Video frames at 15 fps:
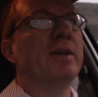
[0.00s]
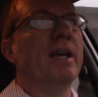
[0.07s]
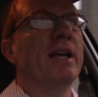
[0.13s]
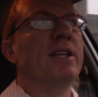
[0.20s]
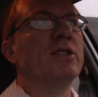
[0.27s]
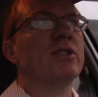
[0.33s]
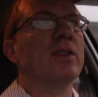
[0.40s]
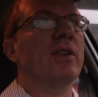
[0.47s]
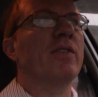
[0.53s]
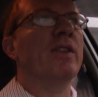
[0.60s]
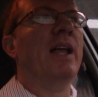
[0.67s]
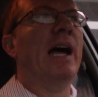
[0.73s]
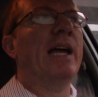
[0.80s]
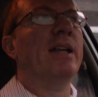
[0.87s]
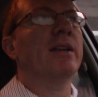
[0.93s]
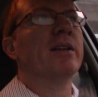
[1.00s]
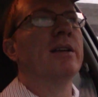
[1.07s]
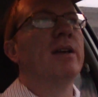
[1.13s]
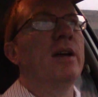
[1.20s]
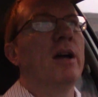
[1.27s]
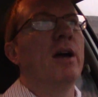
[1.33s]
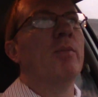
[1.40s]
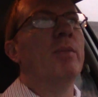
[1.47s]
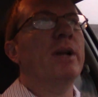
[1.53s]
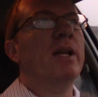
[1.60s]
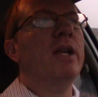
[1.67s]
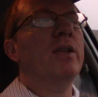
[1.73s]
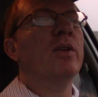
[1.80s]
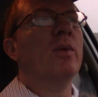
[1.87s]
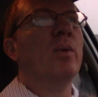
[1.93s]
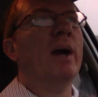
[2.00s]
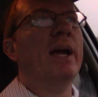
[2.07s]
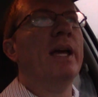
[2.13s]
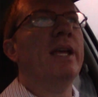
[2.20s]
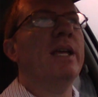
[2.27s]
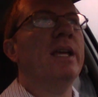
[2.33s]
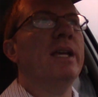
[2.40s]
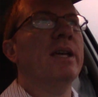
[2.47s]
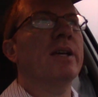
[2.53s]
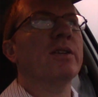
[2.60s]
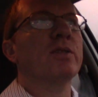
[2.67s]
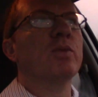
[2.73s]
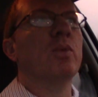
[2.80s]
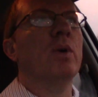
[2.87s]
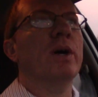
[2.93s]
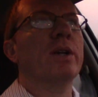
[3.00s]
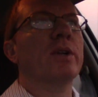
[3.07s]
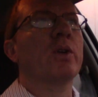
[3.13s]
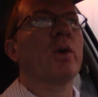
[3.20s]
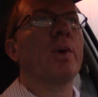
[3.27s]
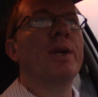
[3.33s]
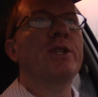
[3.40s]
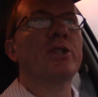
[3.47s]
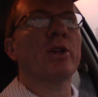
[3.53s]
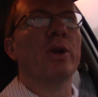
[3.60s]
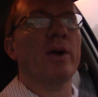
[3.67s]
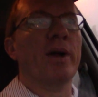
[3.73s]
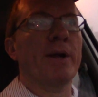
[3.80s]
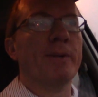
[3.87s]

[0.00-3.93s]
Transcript: an angel of light. But either way, he is one creature.